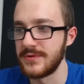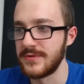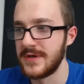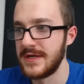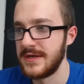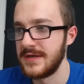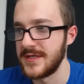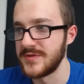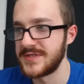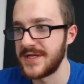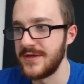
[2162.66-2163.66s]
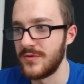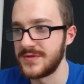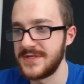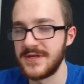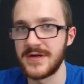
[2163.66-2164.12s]
You know, you see
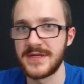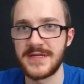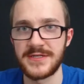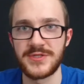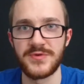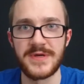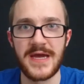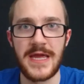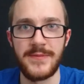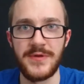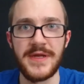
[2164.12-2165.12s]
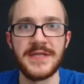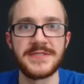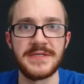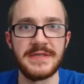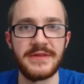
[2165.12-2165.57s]
Naughty Dog attached to a game, you
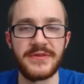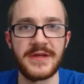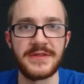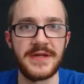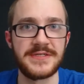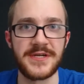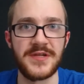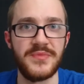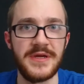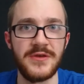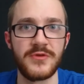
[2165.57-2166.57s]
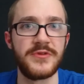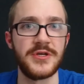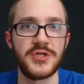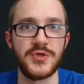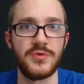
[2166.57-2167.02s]
instantly think that it's going to be
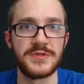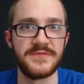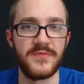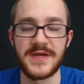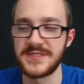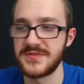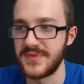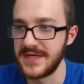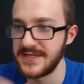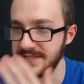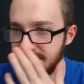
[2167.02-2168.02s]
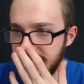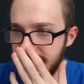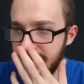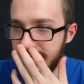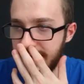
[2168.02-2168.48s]
nothing short of a masterpiece,
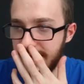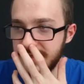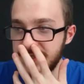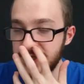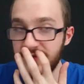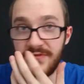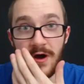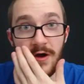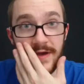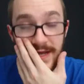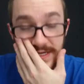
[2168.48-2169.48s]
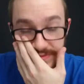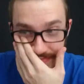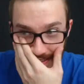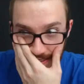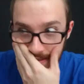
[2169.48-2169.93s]
and so far it
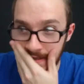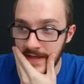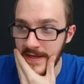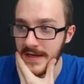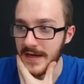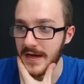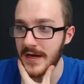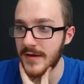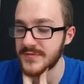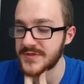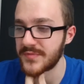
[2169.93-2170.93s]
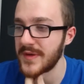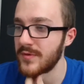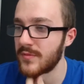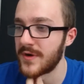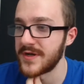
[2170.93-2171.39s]
has been. Um, so
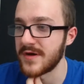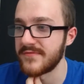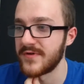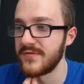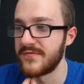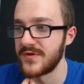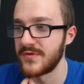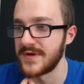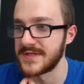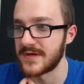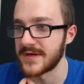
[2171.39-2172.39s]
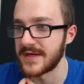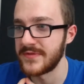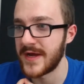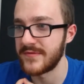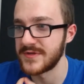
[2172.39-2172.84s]
people might not vote for Naughty
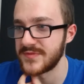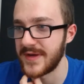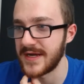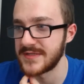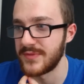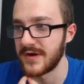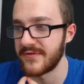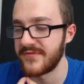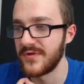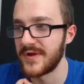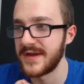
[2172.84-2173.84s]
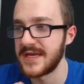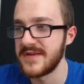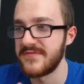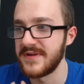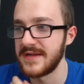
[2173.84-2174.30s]
Dog in that respect, but I feel
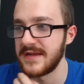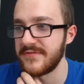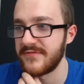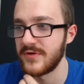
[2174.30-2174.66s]
like if it,